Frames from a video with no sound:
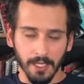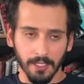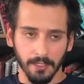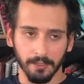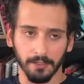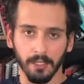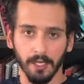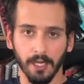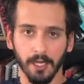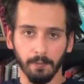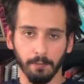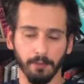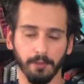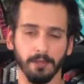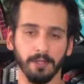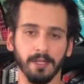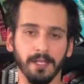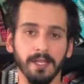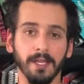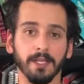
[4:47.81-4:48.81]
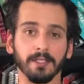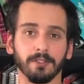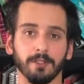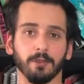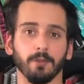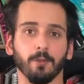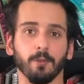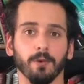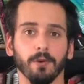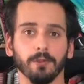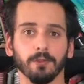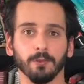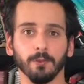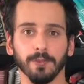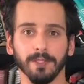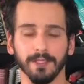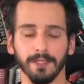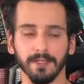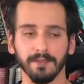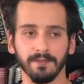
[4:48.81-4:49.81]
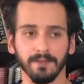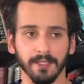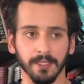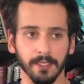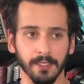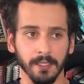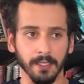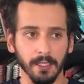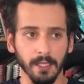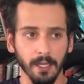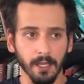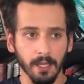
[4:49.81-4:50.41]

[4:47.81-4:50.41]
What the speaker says: In the hyper-connected world we live in,